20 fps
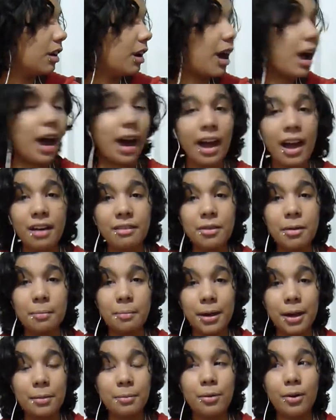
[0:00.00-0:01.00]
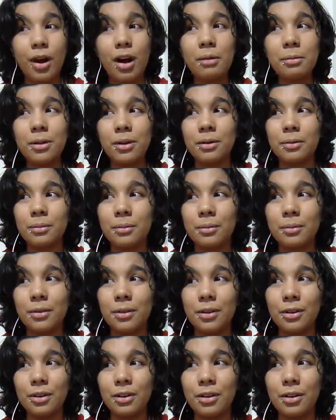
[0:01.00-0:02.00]
I have a big problem
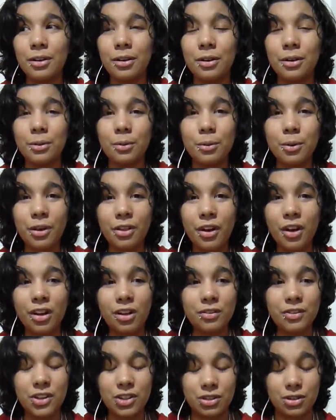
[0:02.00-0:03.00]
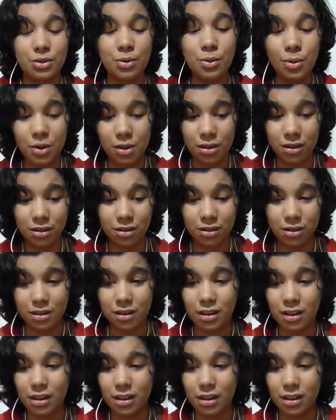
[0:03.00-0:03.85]
with all of these schools.